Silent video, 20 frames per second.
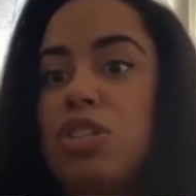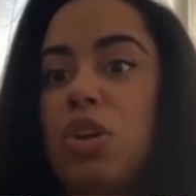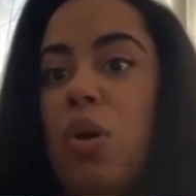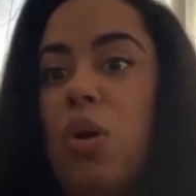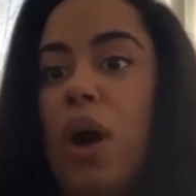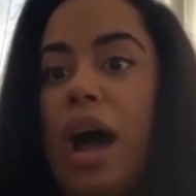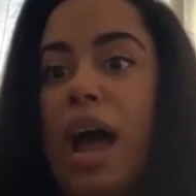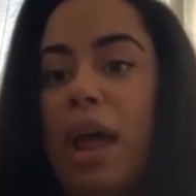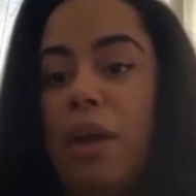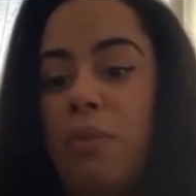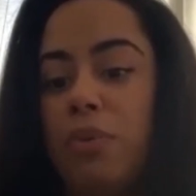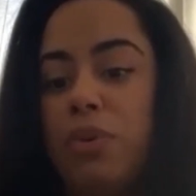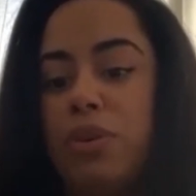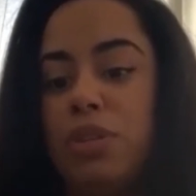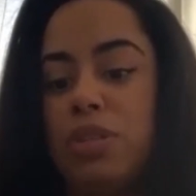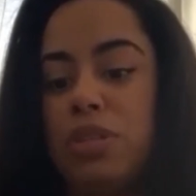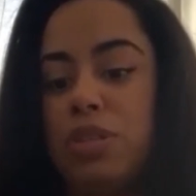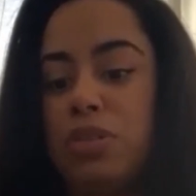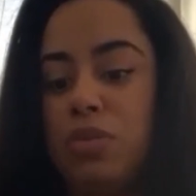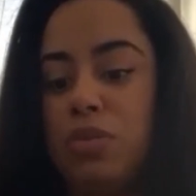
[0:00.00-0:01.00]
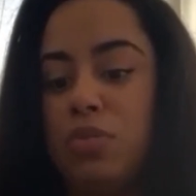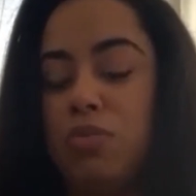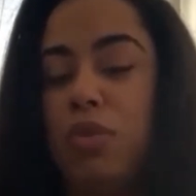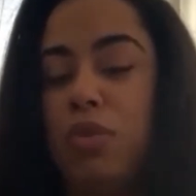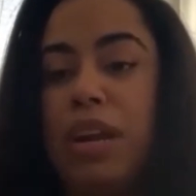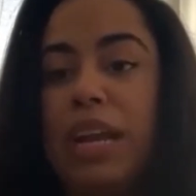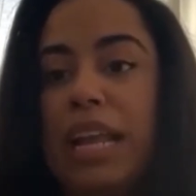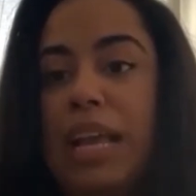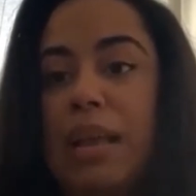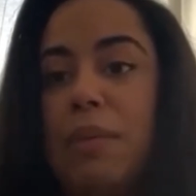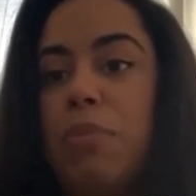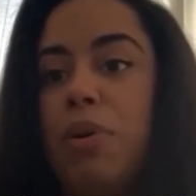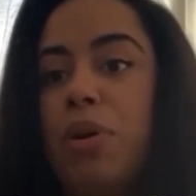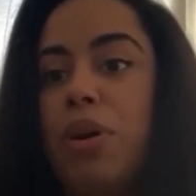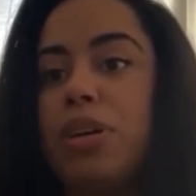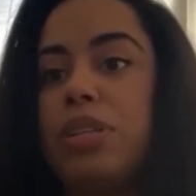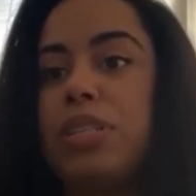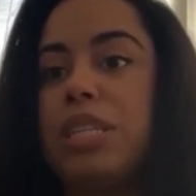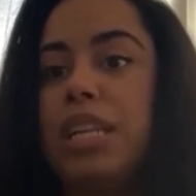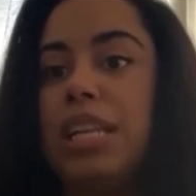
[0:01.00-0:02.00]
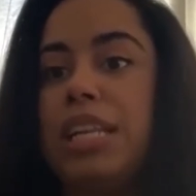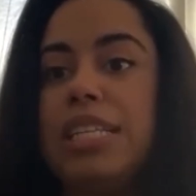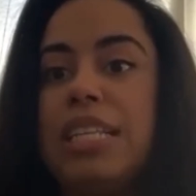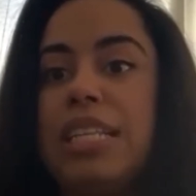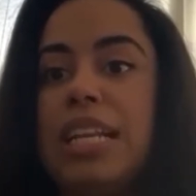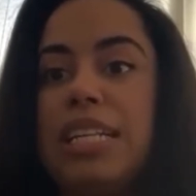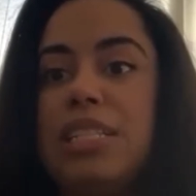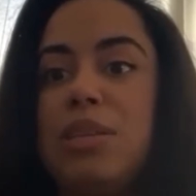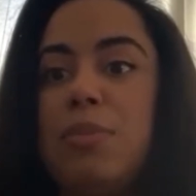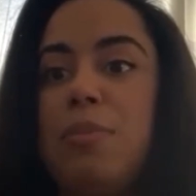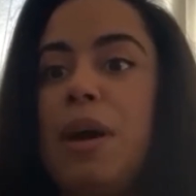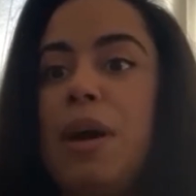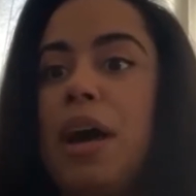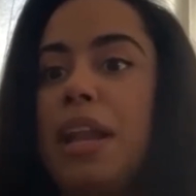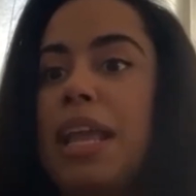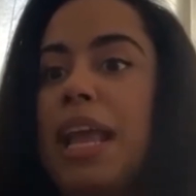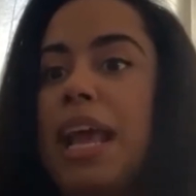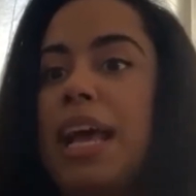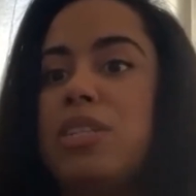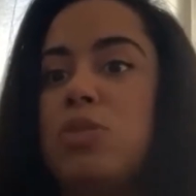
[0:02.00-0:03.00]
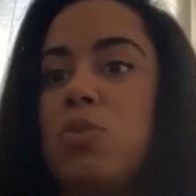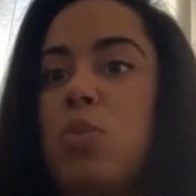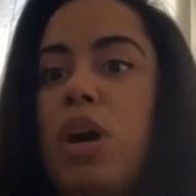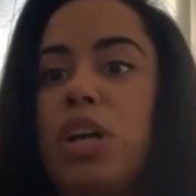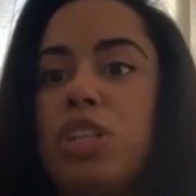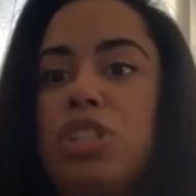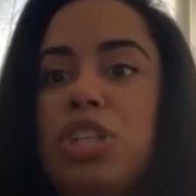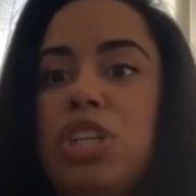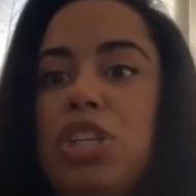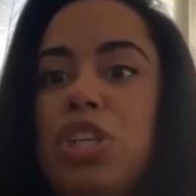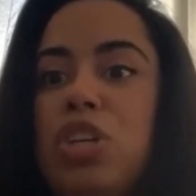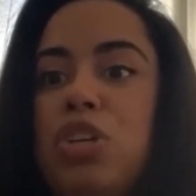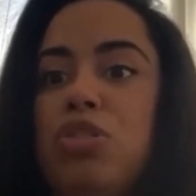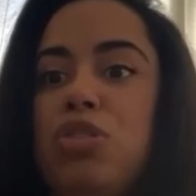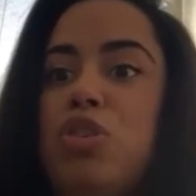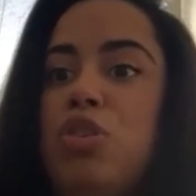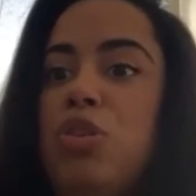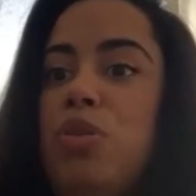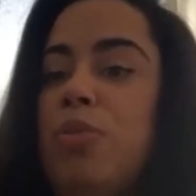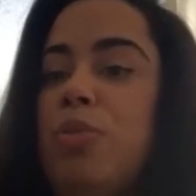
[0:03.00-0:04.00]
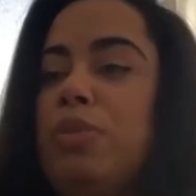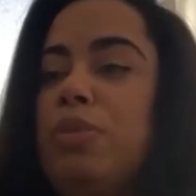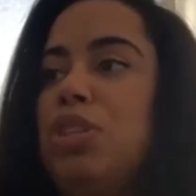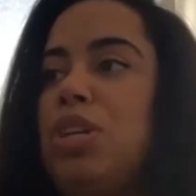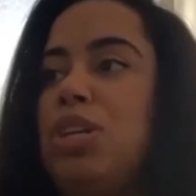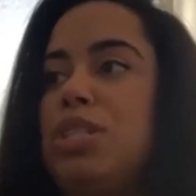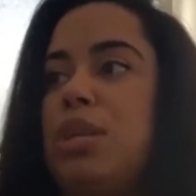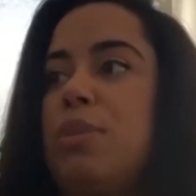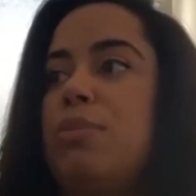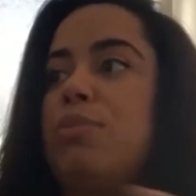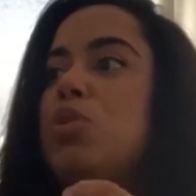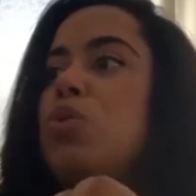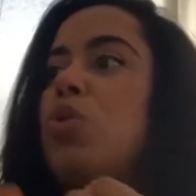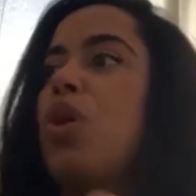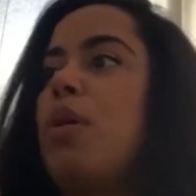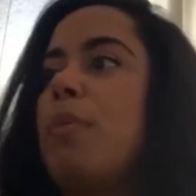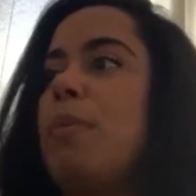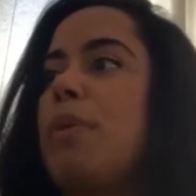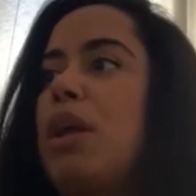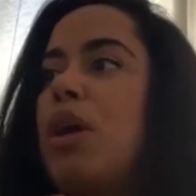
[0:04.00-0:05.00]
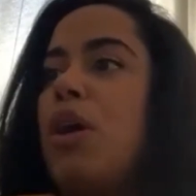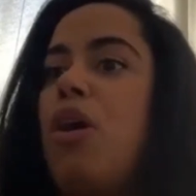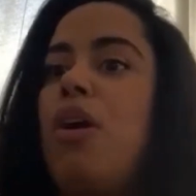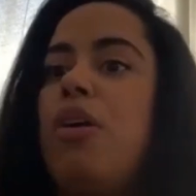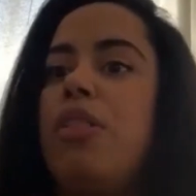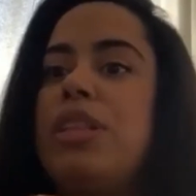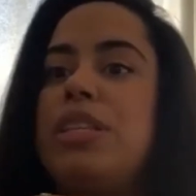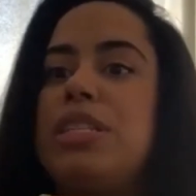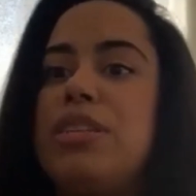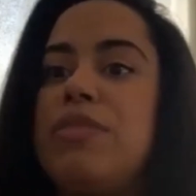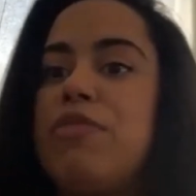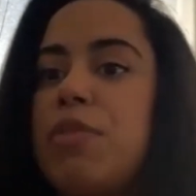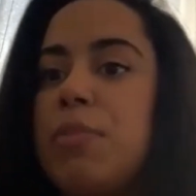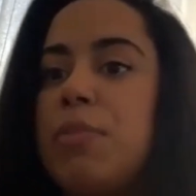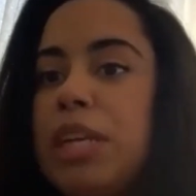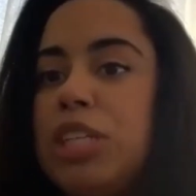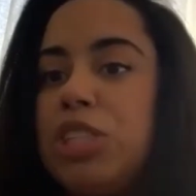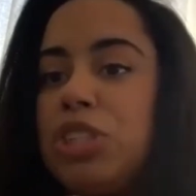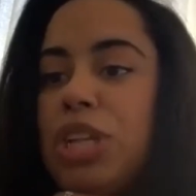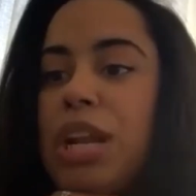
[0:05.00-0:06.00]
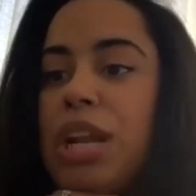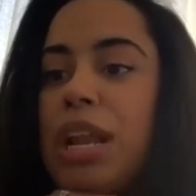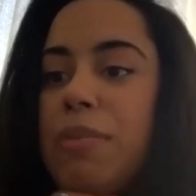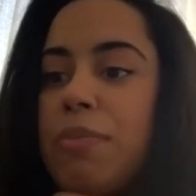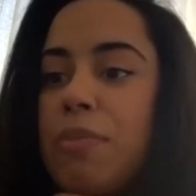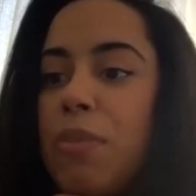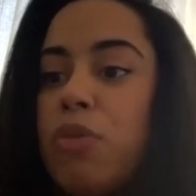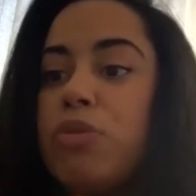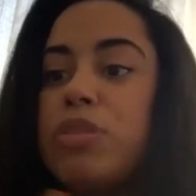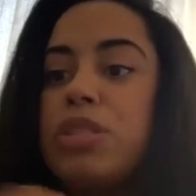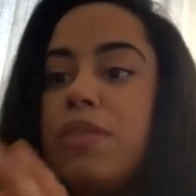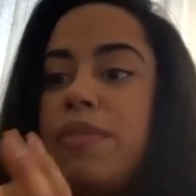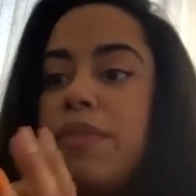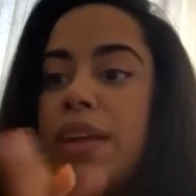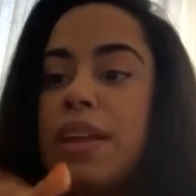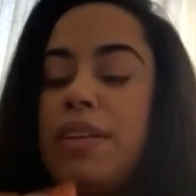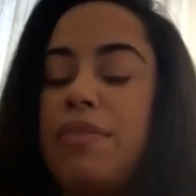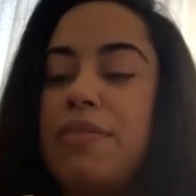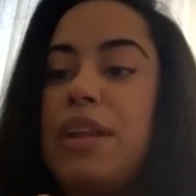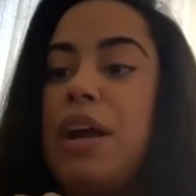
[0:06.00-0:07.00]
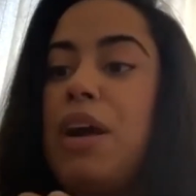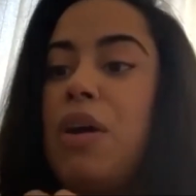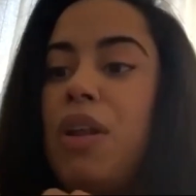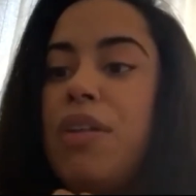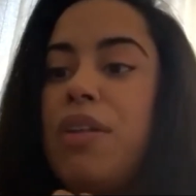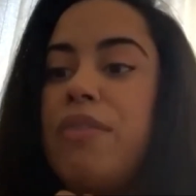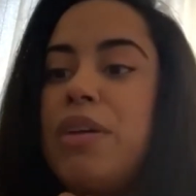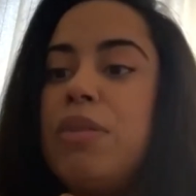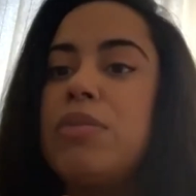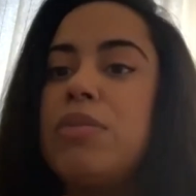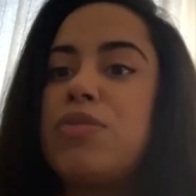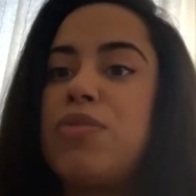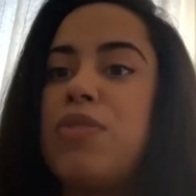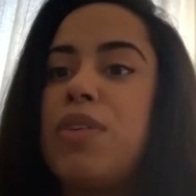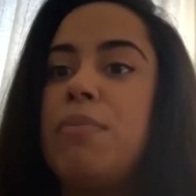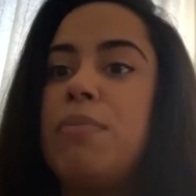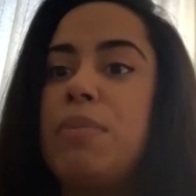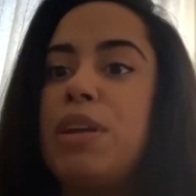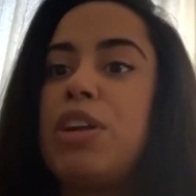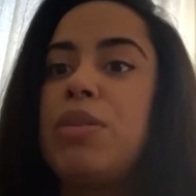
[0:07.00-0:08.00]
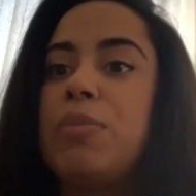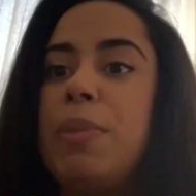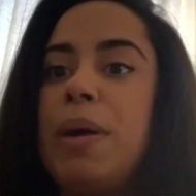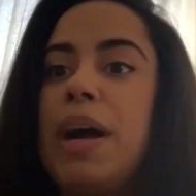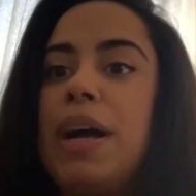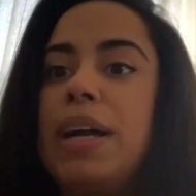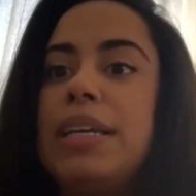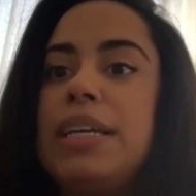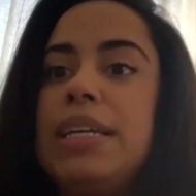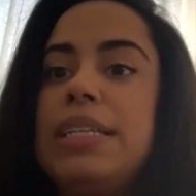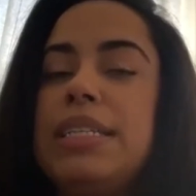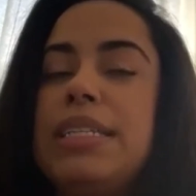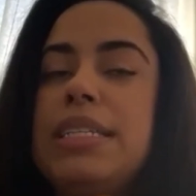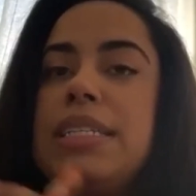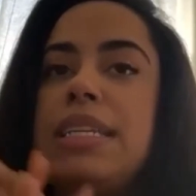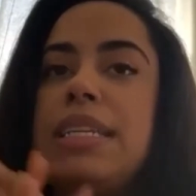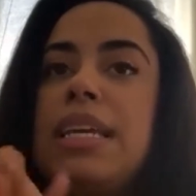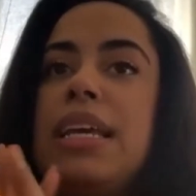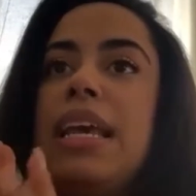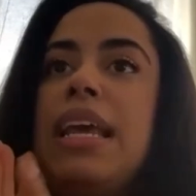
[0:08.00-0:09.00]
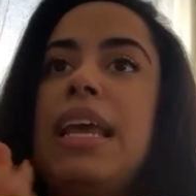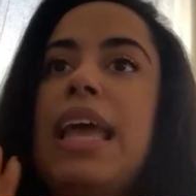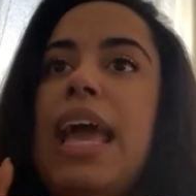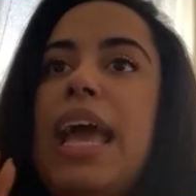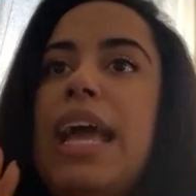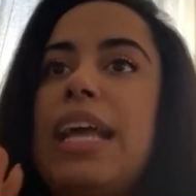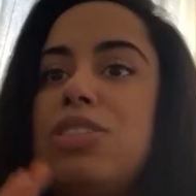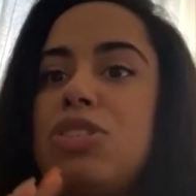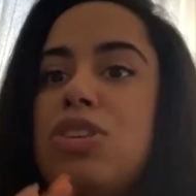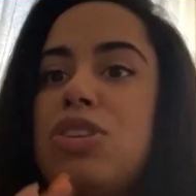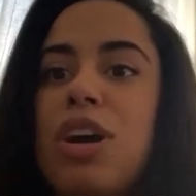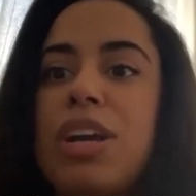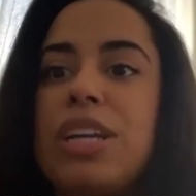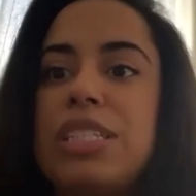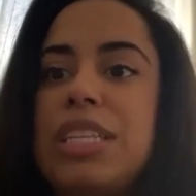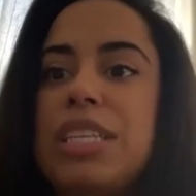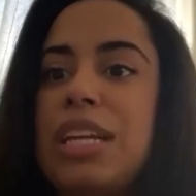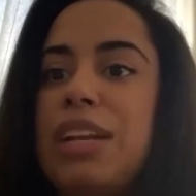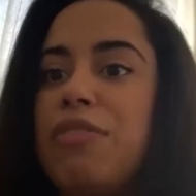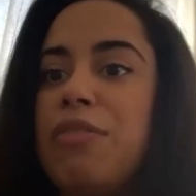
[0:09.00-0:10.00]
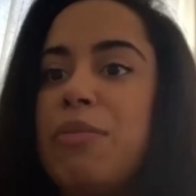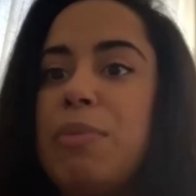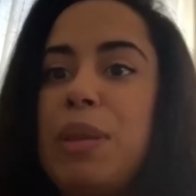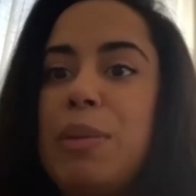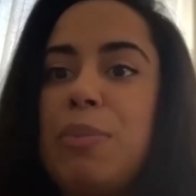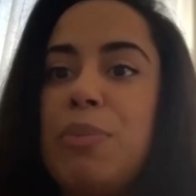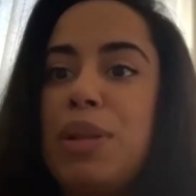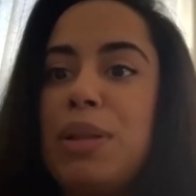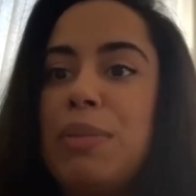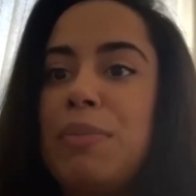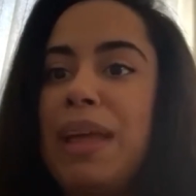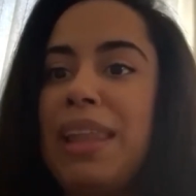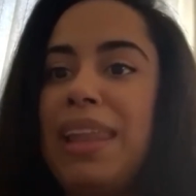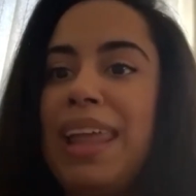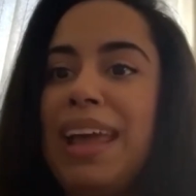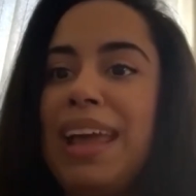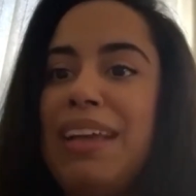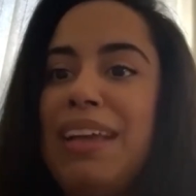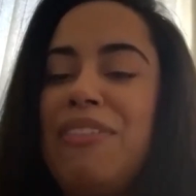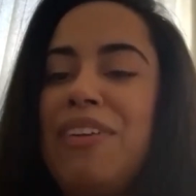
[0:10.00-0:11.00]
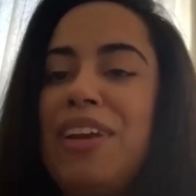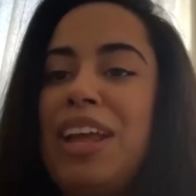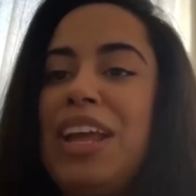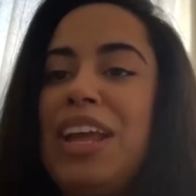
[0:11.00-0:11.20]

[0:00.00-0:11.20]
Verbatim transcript: So I was reading books, listening to podcasts, watching YouTube, just absorbing all this information. And most of it, if not all of it, was from bigger pockets and talking to different people in my life.